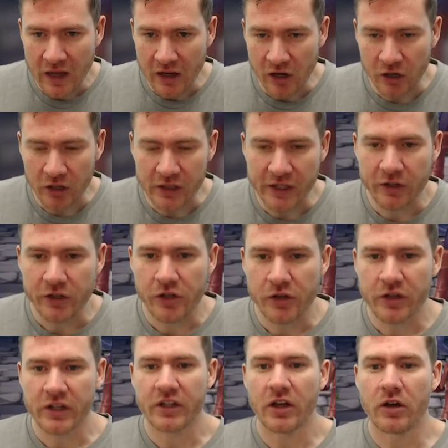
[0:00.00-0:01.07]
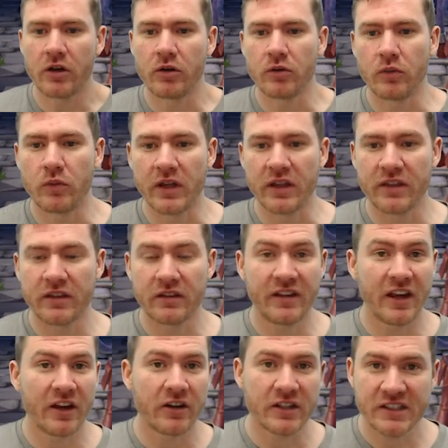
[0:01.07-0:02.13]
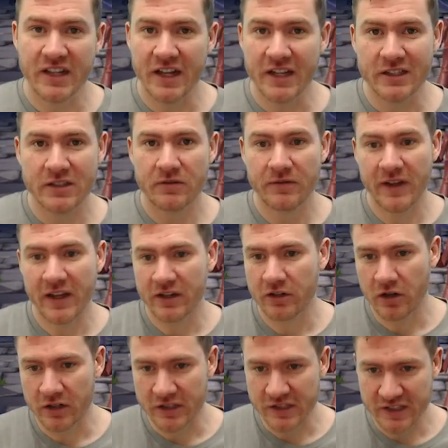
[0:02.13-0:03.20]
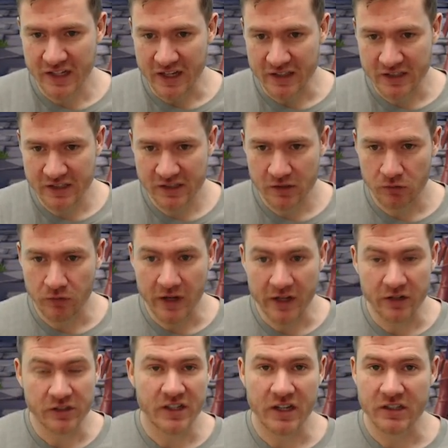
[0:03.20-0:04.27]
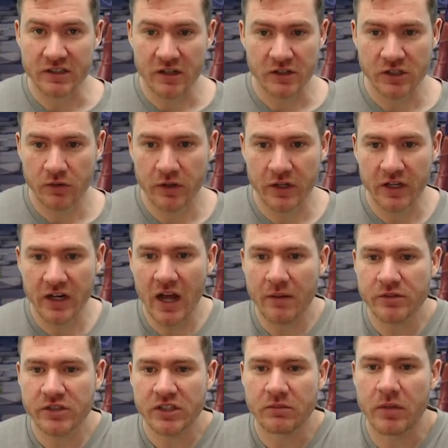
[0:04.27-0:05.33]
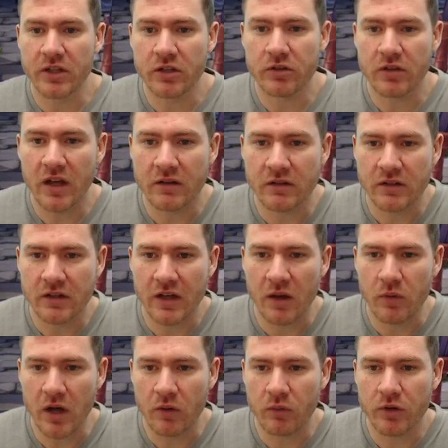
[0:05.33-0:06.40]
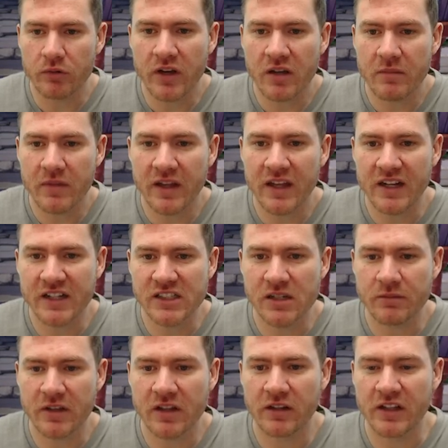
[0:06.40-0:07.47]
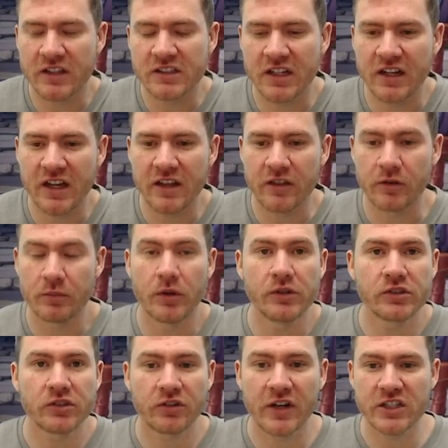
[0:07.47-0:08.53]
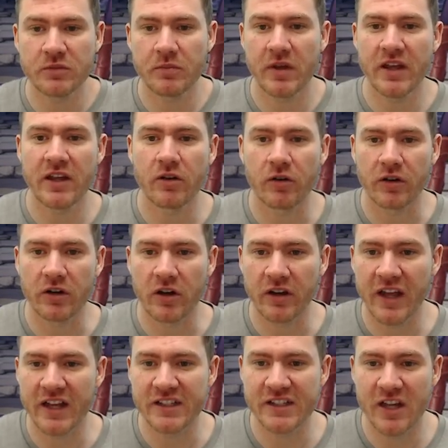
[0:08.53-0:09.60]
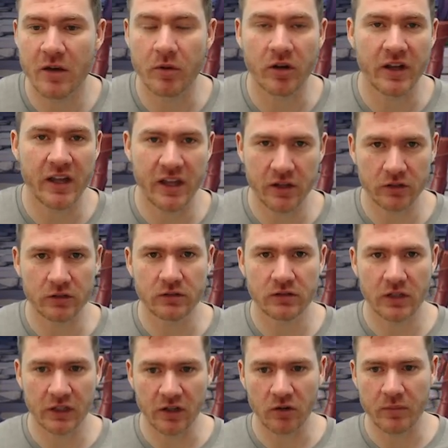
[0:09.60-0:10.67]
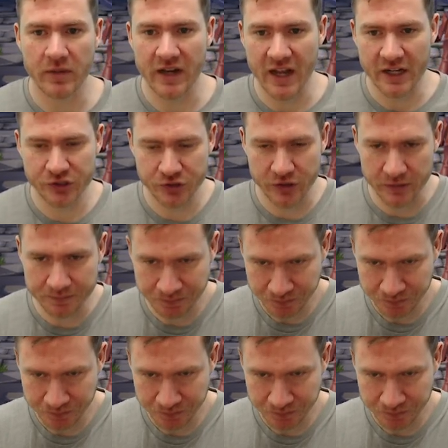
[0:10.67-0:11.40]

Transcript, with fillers: Earlier, you could go with Terra sets, Vanguard sets. Raider set is also a good option, but I would recommend getting something on that's going to either boost her HP or, in our case, help her heal a little bit extra,